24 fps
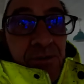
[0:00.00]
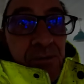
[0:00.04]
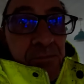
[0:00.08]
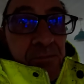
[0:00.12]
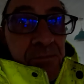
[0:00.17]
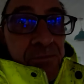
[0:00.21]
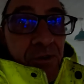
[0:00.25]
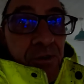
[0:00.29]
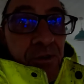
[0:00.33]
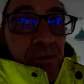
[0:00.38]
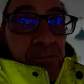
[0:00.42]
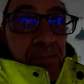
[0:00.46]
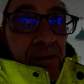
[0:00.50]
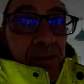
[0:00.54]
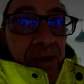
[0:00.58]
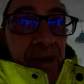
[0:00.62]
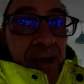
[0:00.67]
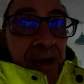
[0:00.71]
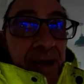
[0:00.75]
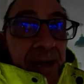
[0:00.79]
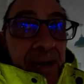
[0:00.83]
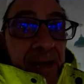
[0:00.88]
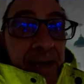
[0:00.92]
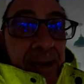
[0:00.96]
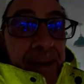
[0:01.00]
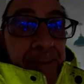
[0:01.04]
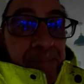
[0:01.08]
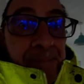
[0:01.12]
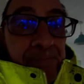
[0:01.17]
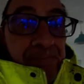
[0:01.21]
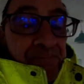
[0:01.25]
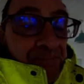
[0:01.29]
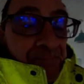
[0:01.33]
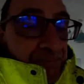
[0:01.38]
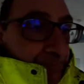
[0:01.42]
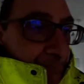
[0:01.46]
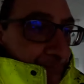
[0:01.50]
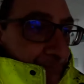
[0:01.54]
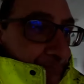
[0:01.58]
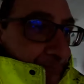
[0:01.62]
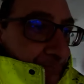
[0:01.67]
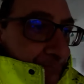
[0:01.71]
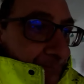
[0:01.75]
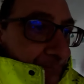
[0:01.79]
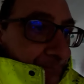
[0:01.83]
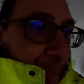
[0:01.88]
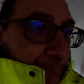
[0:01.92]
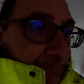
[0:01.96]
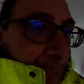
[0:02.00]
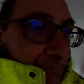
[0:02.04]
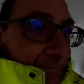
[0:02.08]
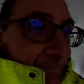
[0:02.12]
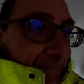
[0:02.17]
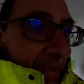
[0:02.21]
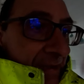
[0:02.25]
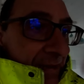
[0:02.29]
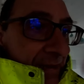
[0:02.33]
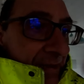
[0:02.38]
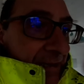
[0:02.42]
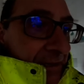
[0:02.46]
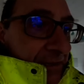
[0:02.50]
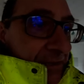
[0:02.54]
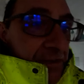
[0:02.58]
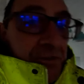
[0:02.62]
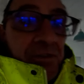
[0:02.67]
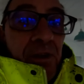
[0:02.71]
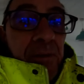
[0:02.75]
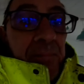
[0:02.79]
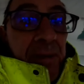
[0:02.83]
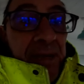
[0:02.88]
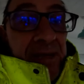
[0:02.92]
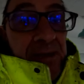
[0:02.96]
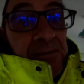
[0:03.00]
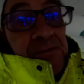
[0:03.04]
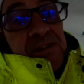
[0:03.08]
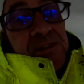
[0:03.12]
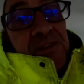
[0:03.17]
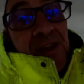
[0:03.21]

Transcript: comes up, because it's going to make